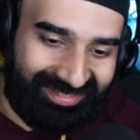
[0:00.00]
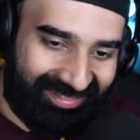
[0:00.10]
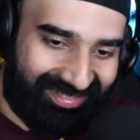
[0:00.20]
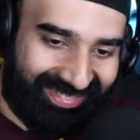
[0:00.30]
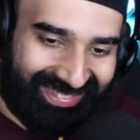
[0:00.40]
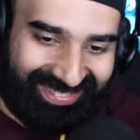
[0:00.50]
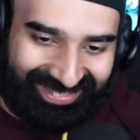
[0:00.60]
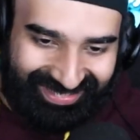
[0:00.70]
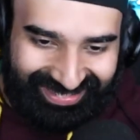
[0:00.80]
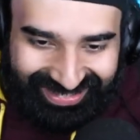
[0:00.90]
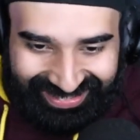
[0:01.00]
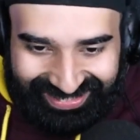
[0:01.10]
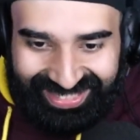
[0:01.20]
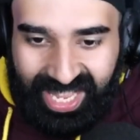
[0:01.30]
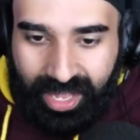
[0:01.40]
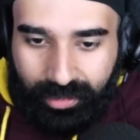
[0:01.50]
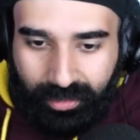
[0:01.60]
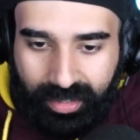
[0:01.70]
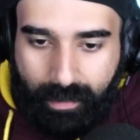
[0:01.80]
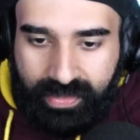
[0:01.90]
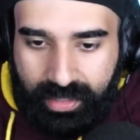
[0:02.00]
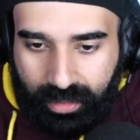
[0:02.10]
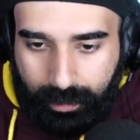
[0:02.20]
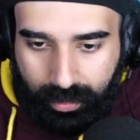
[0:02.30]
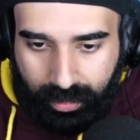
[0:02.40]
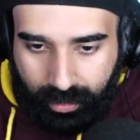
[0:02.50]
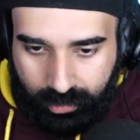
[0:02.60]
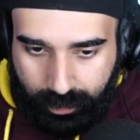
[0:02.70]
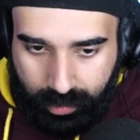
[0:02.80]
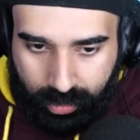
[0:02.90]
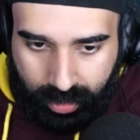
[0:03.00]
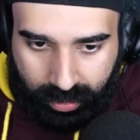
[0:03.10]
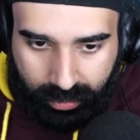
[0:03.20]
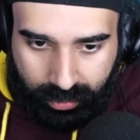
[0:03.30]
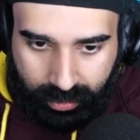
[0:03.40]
The only time I've seen the community contribution,